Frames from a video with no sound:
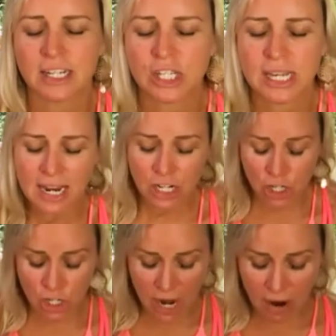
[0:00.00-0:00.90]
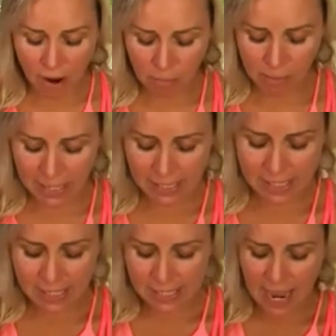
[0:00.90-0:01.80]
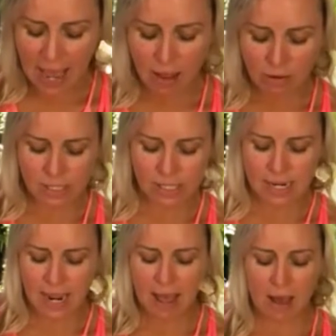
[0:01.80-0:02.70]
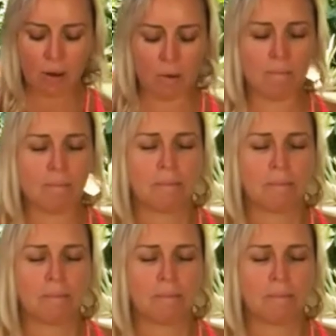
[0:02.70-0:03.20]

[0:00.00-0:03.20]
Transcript: share our blessings out now.